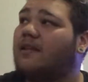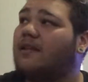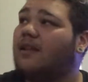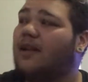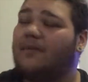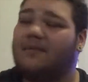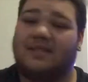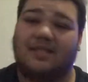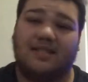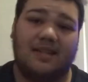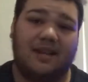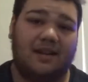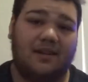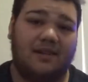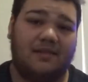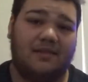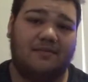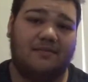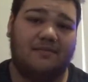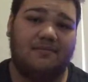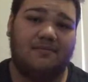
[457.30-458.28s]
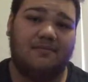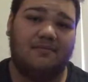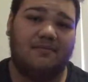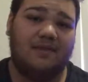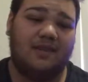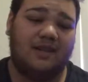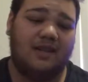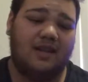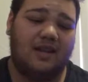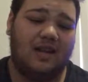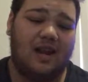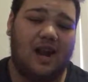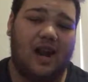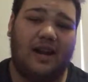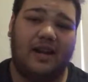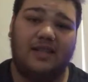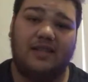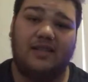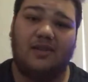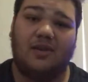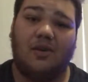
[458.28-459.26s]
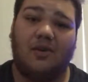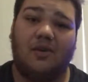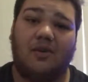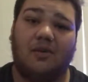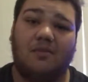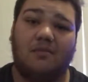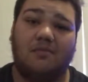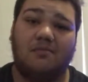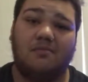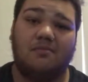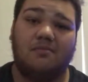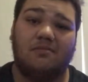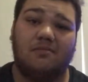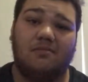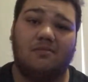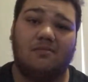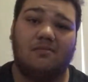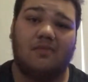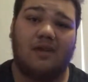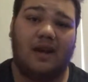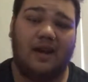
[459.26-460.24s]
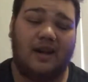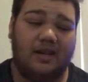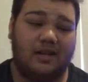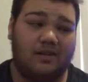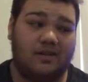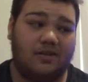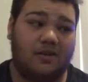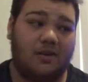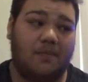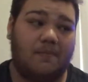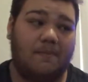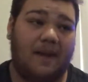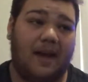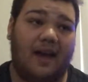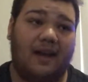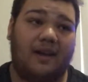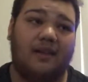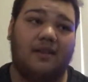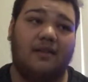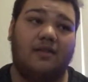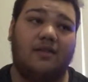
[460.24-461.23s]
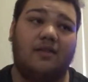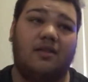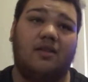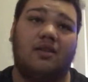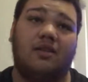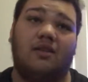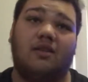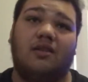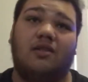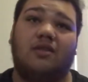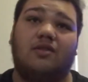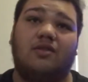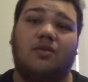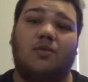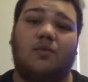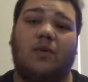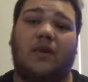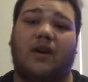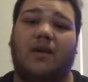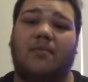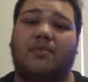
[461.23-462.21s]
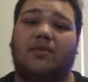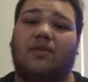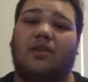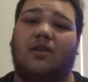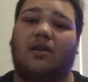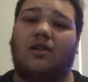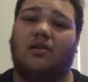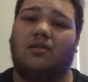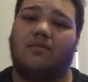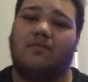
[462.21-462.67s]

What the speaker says: I'm stuck and I need to go home. I need to go back to where I belong.